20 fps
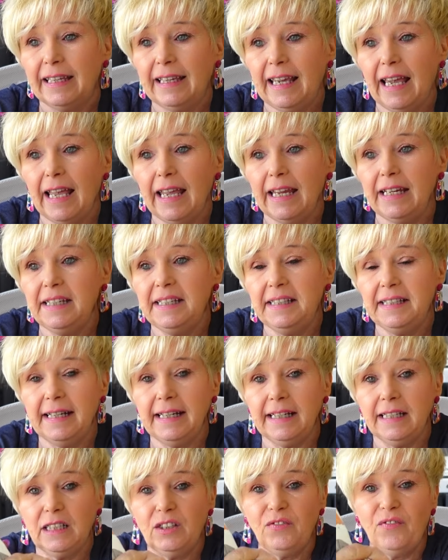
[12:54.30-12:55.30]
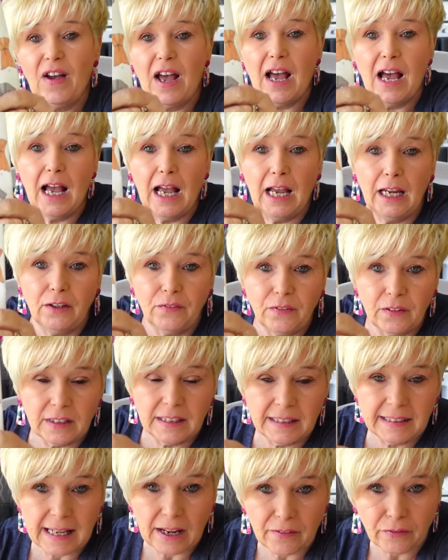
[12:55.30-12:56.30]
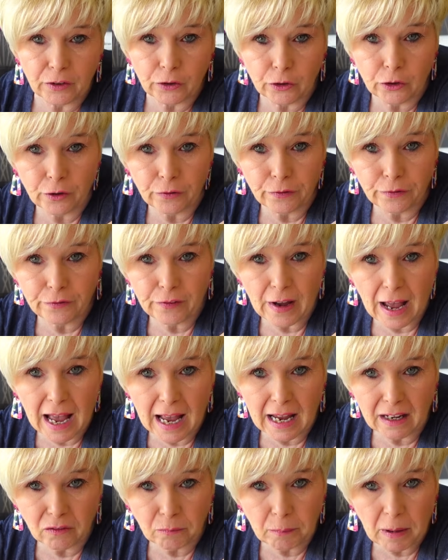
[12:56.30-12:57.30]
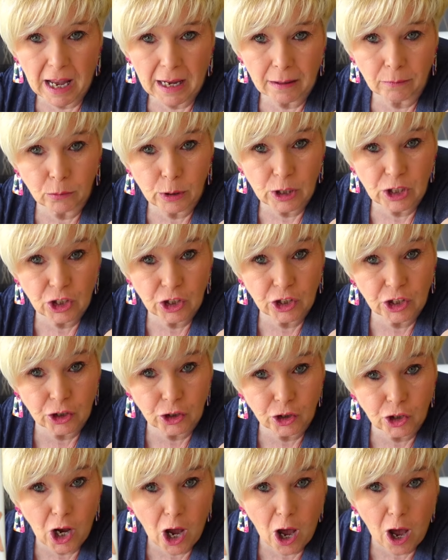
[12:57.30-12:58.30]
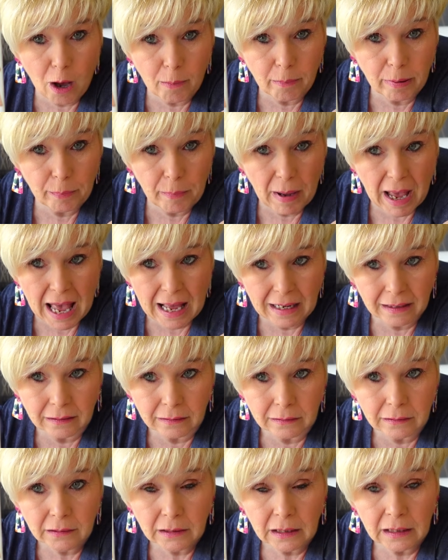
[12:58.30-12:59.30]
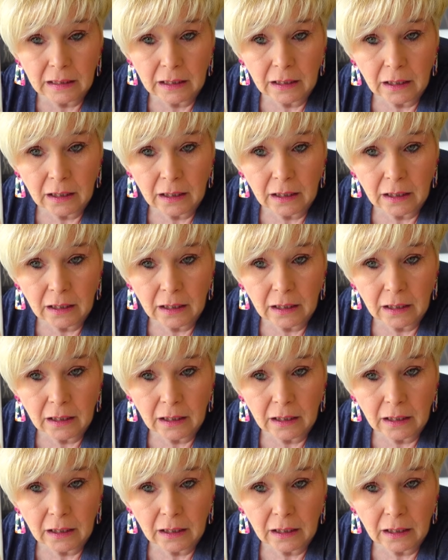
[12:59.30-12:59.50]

K6575 pattern, which is a top pattern.